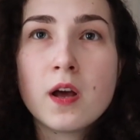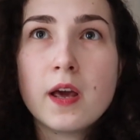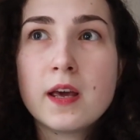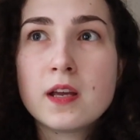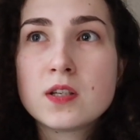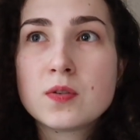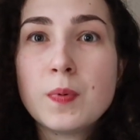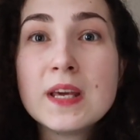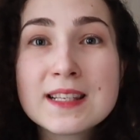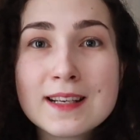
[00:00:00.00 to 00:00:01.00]
And
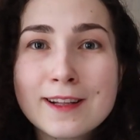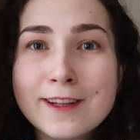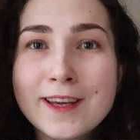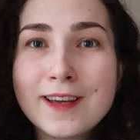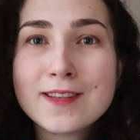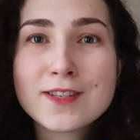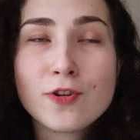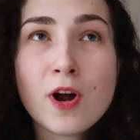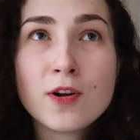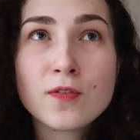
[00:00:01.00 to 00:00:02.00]
basically it's
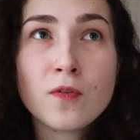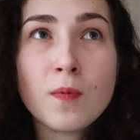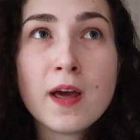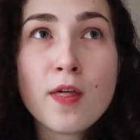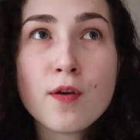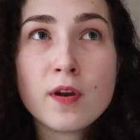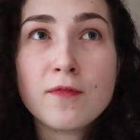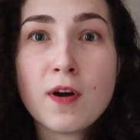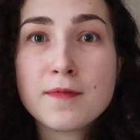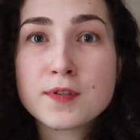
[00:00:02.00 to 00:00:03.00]
around, for my
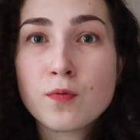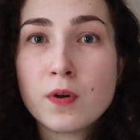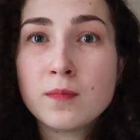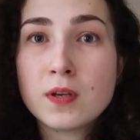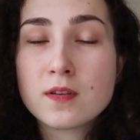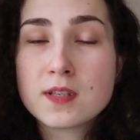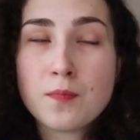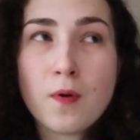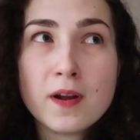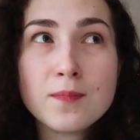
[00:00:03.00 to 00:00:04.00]
35 square meters
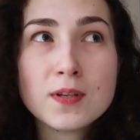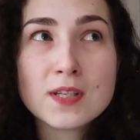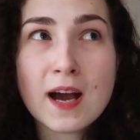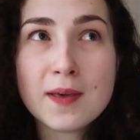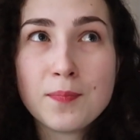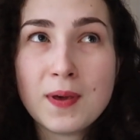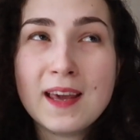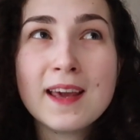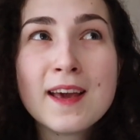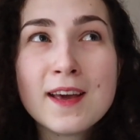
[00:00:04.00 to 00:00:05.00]
apartment, I
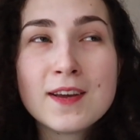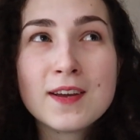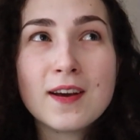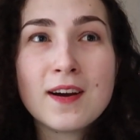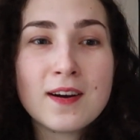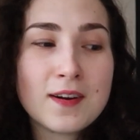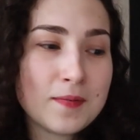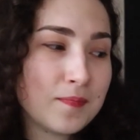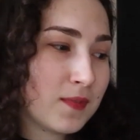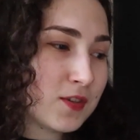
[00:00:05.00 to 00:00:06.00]
pay
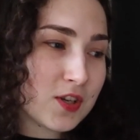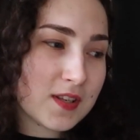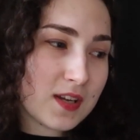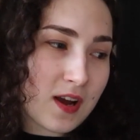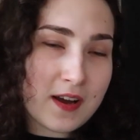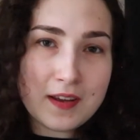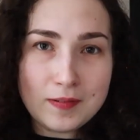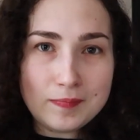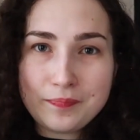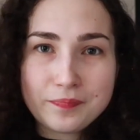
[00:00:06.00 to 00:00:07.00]

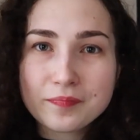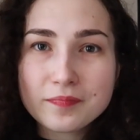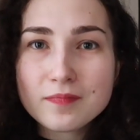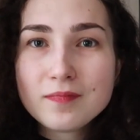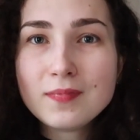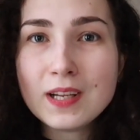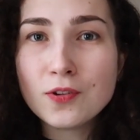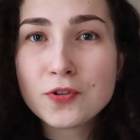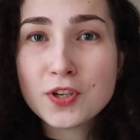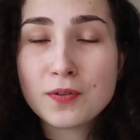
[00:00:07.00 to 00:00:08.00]
I
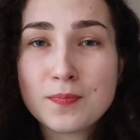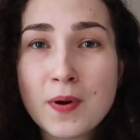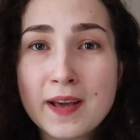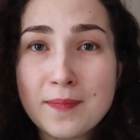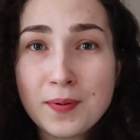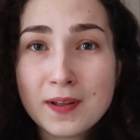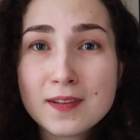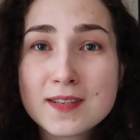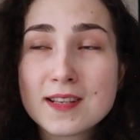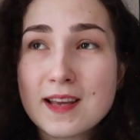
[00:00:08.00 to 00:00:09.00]
looked at my
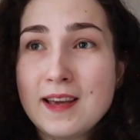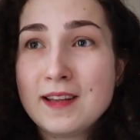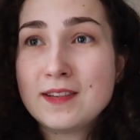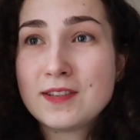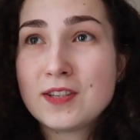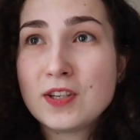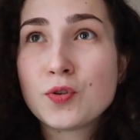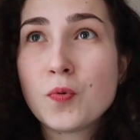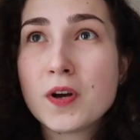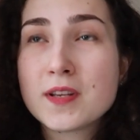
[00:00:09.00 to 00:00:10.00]
bills and
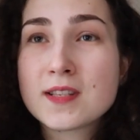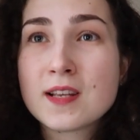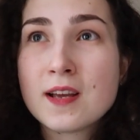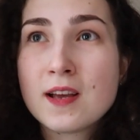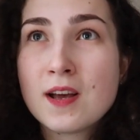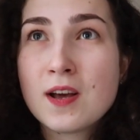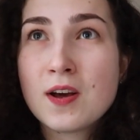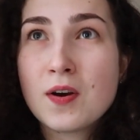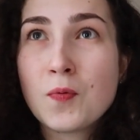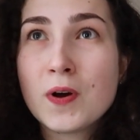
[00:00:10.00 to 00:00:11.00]
it was
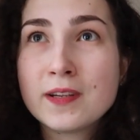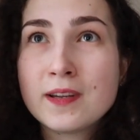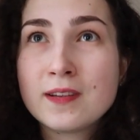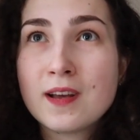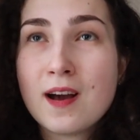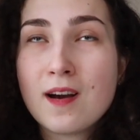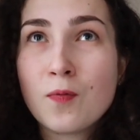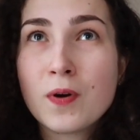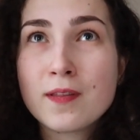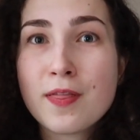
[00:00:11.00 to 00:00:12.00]

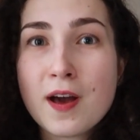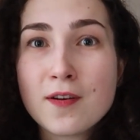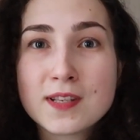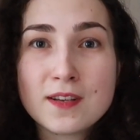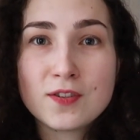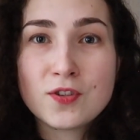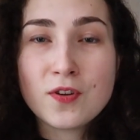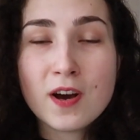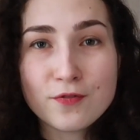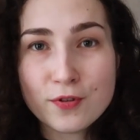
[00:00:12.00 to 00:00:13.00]

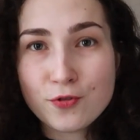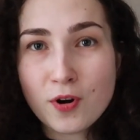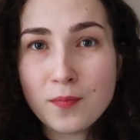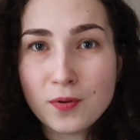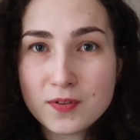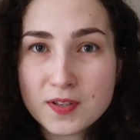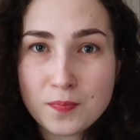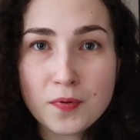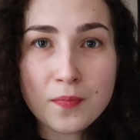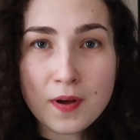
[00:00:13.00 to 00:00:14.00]
1,200 rubles
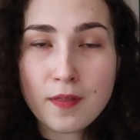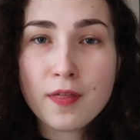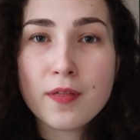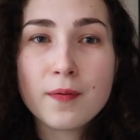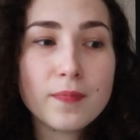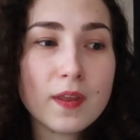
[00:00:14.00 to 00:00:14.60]
per month.